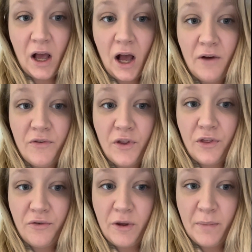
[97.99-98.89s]
of
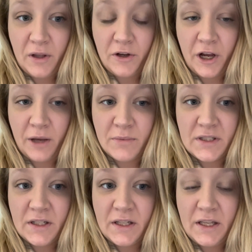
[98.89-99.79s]
3 milligrams
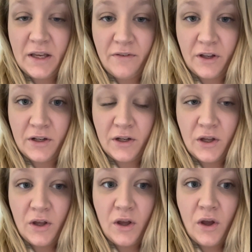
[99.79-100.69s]
given,
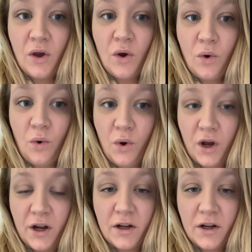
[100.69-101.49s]
or